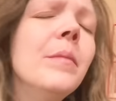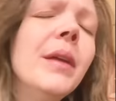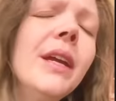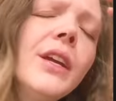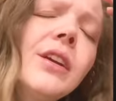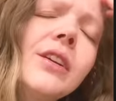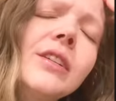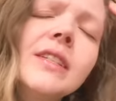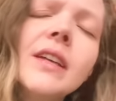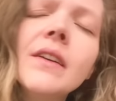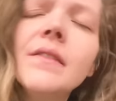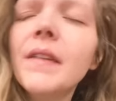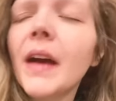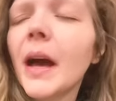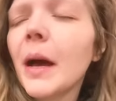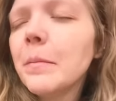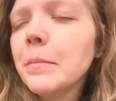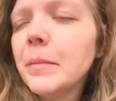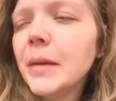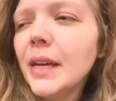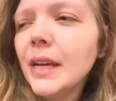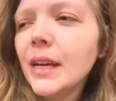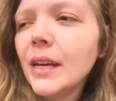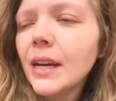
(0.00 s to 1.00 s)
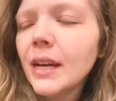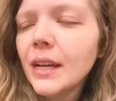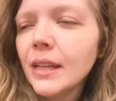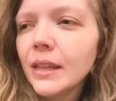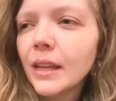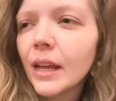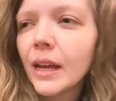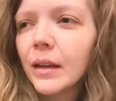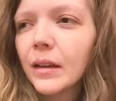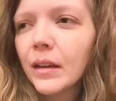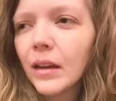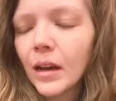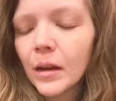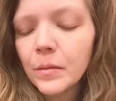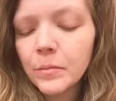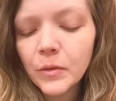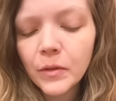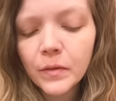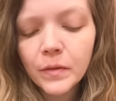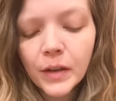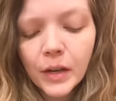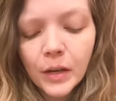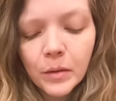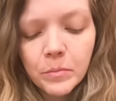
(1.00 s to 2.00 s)
make yourself happy. And like, I'm
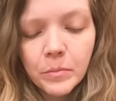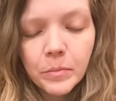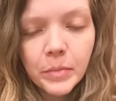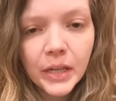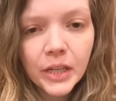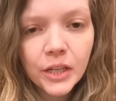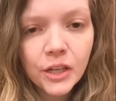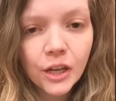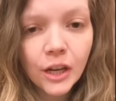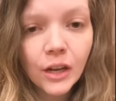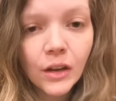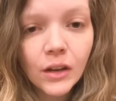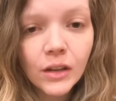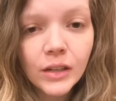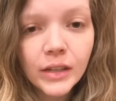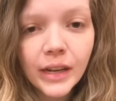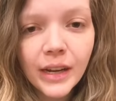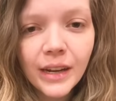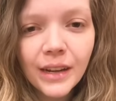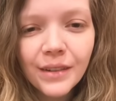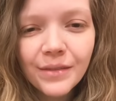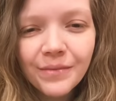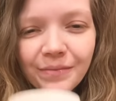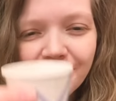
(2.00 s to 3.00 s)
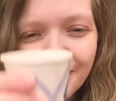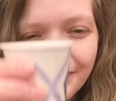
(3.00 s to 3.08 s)
over here bitching all day.